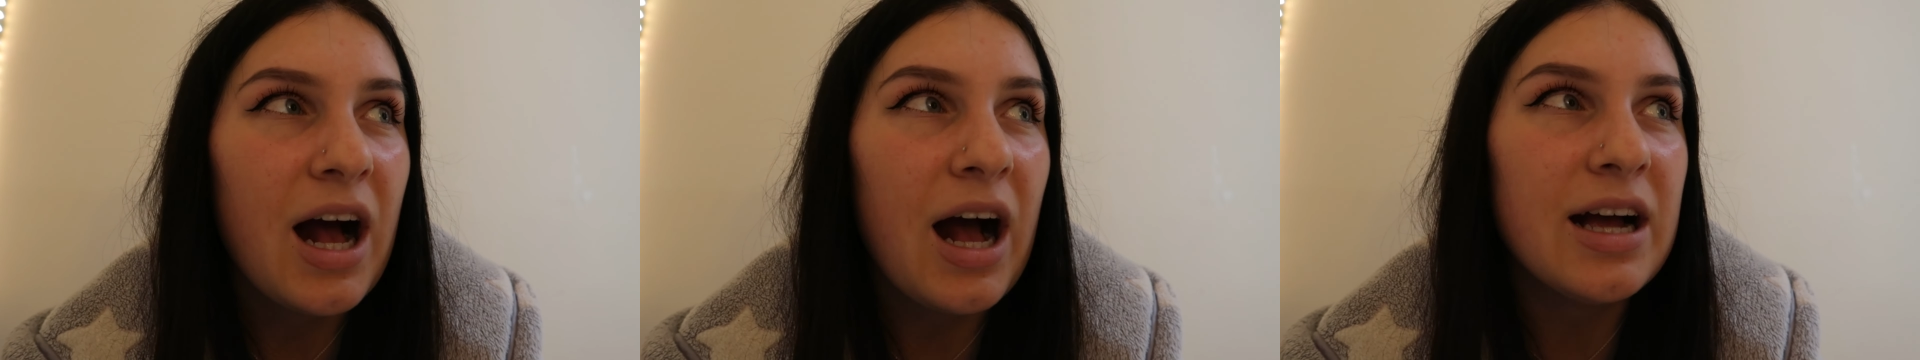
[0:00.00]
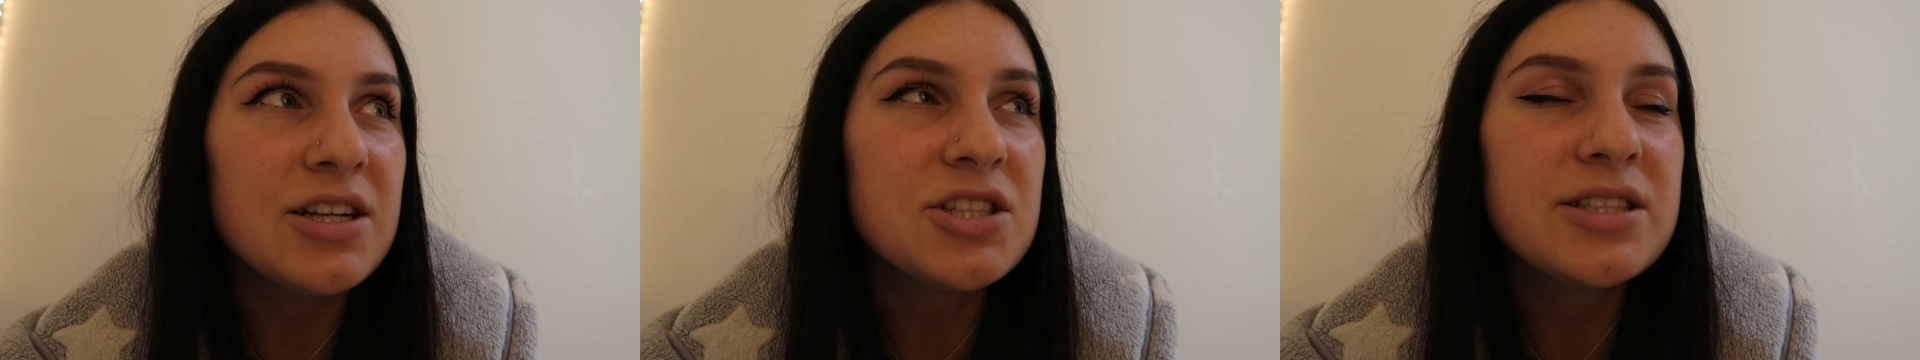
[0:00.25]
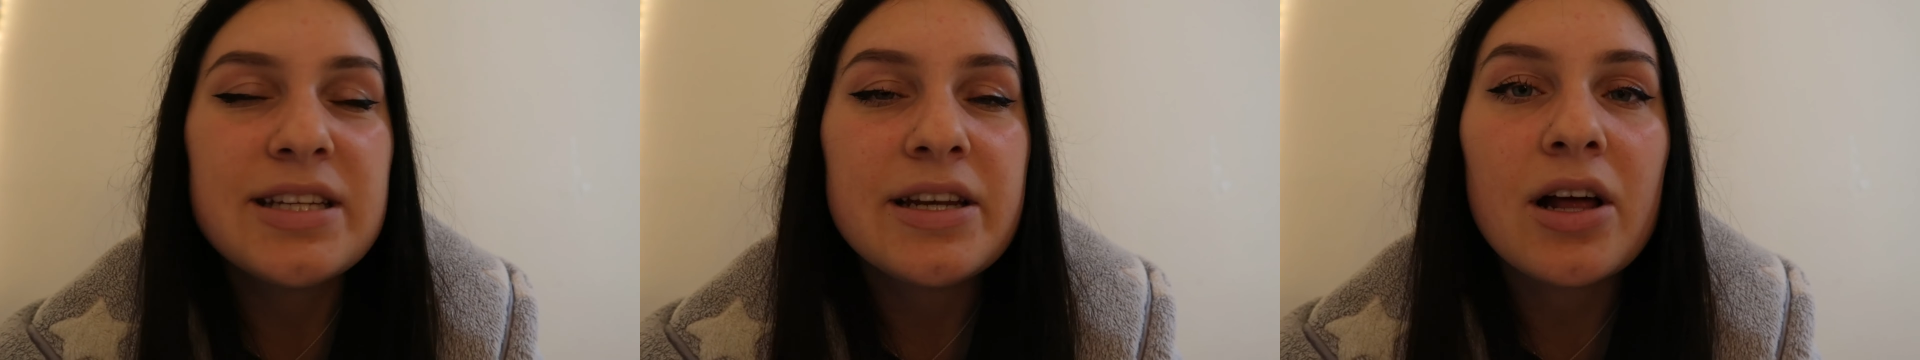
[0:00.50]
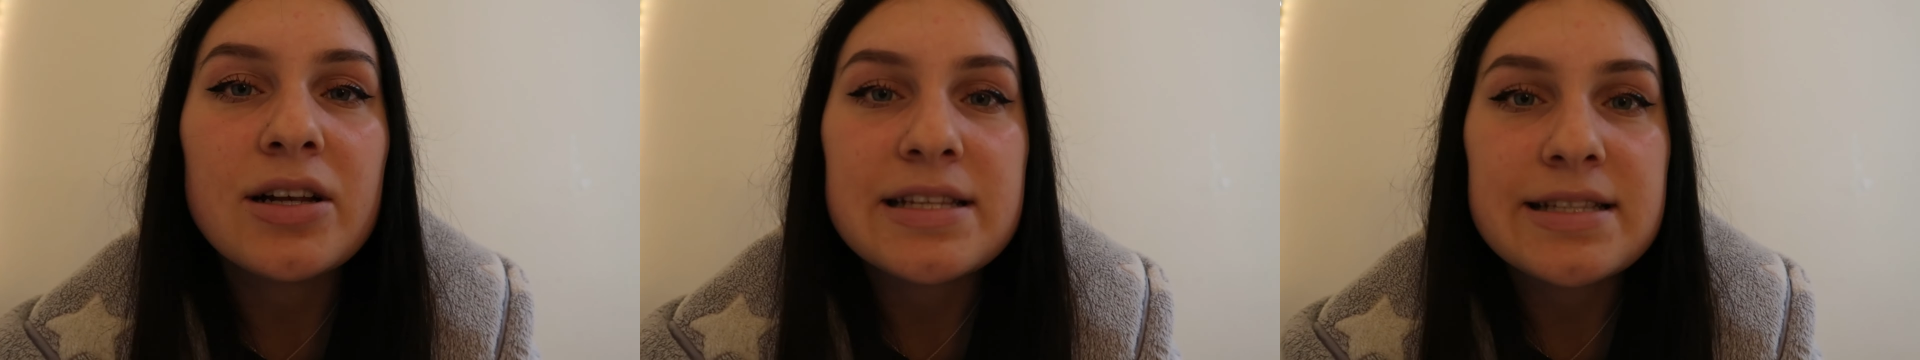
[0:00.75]
I just didn't
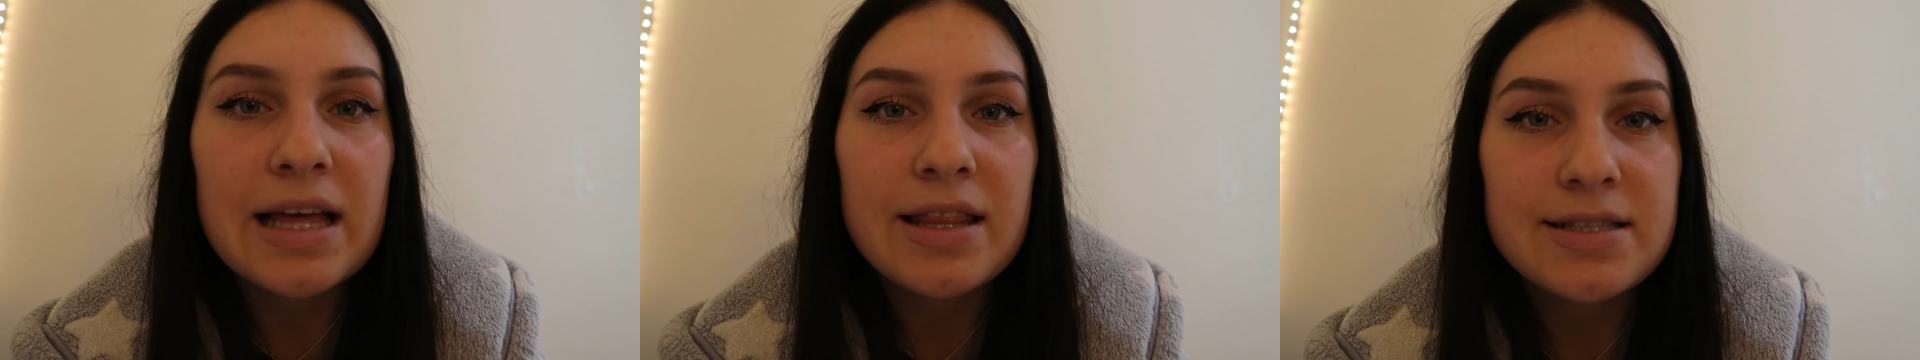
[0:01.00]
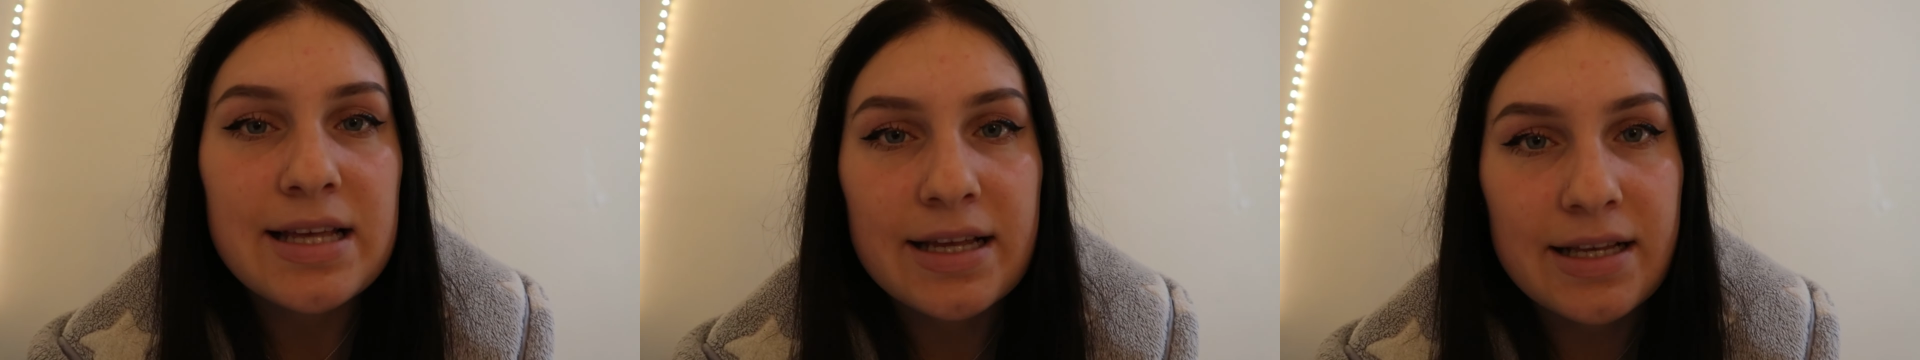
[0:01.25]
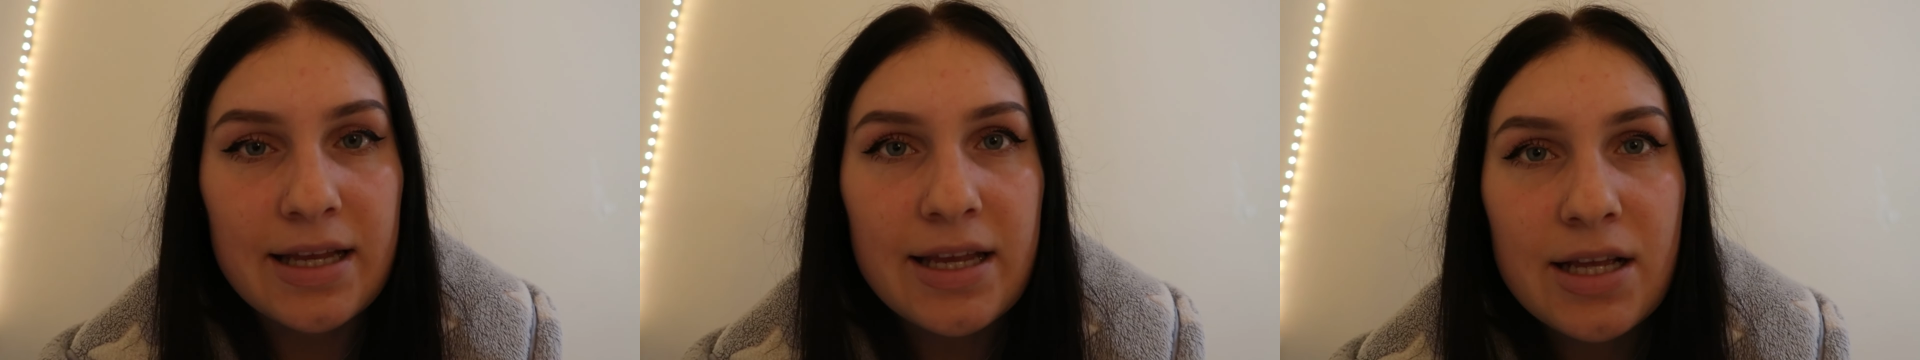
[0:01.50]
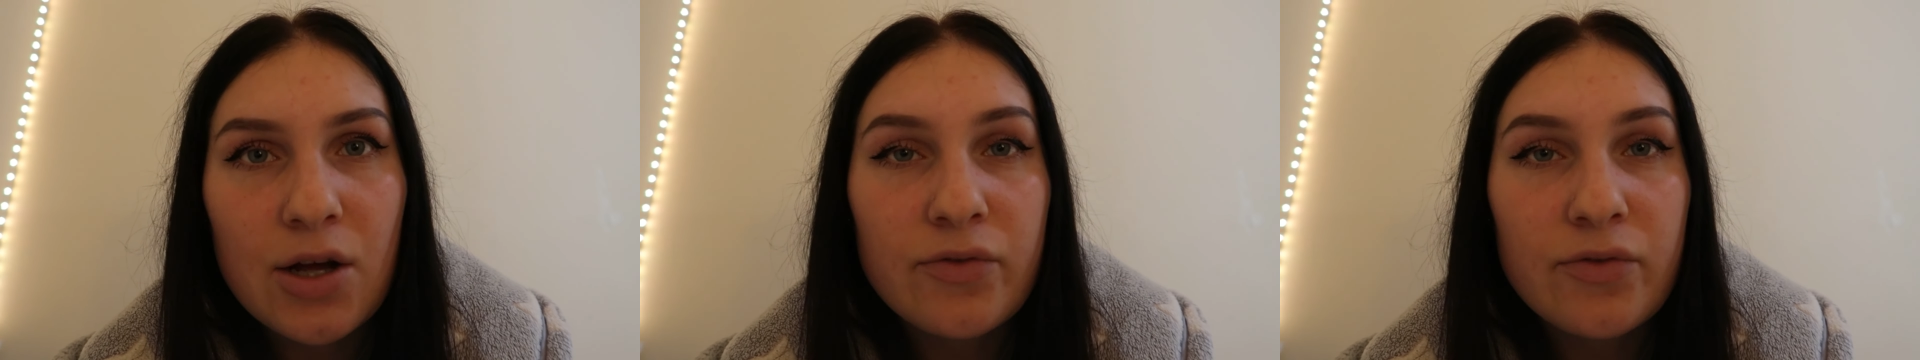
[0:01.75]
understand the technique.